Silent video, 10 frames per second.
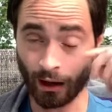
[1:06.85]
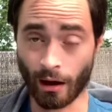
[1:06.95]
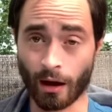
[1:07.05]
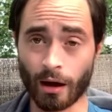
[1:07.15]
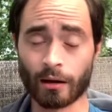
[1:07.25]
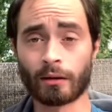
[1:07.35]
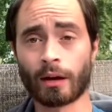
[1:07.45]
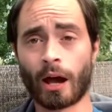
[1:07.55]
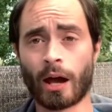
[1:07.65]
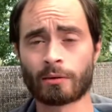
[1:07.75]

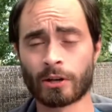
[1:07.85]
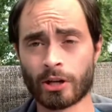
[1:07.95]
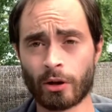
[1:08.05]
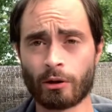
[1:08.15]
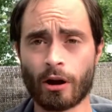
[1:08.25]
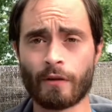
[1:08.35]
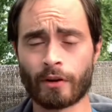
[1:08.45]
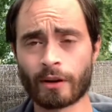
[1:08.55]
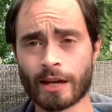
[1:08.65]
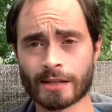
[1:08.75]
and continuing off
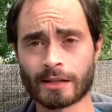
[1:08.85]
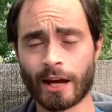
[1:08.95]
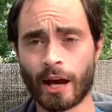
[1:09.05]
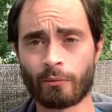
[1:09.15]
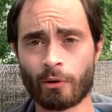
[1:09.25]
our lesson 10,